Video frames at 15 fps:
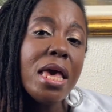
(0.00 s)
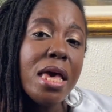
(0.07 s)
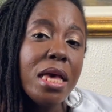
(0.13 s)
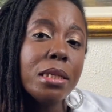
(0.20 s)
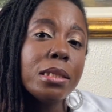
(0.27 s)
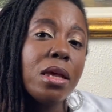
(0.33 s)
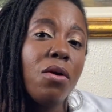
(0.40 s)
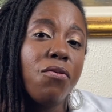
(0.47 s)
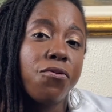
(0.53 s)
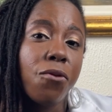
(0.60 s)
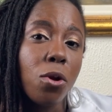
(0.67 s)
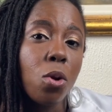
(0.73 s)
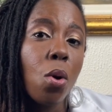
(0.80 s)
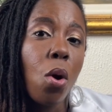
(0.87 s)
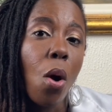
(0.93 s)
is a
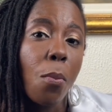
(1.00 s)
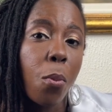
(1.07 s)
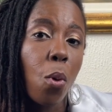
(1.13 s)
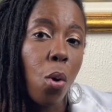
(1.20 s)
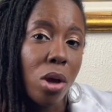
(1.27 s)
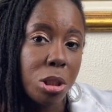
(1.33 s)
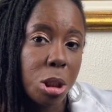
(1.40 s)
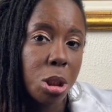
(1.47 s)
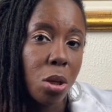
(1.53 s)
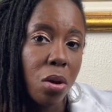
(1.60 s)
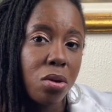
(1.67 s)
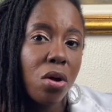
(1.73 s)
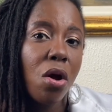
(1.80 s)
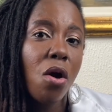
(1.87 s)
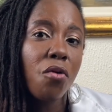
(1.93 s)
follow-up
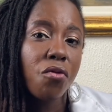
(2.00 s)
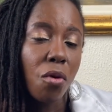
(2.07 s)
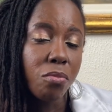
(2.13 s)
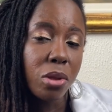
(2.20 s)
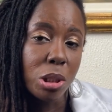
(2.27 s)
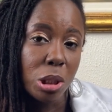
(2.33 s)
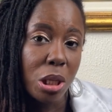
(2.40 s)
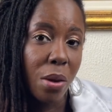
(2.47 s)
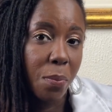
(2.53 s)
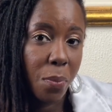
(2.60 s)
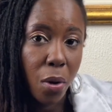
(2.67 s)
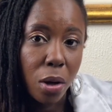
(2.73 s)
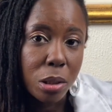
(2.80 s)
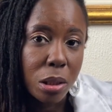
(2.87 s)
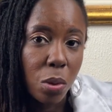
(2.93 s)
question from the same
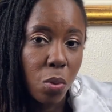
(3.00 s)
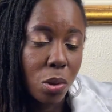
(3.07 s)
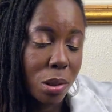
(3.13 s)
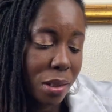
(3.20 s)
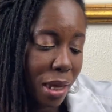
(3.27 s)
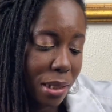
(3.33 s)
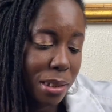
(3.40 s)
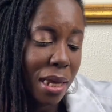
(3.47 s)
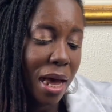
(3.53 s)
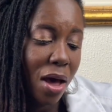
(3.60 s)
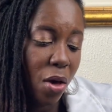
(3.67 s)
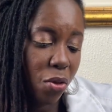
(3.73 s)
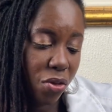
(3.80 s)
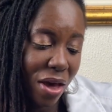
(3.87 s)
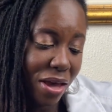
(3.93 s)
person who says,
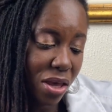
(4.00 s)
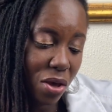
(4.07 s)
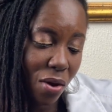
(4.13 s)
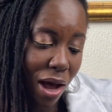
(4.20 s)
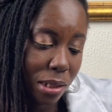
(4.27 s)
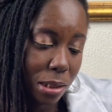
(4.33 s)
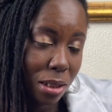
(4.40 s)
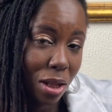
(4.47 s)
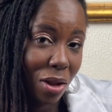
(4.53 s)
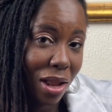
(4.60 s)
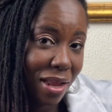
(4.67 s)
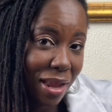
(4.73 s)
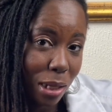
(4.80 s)
thank you, Atilola.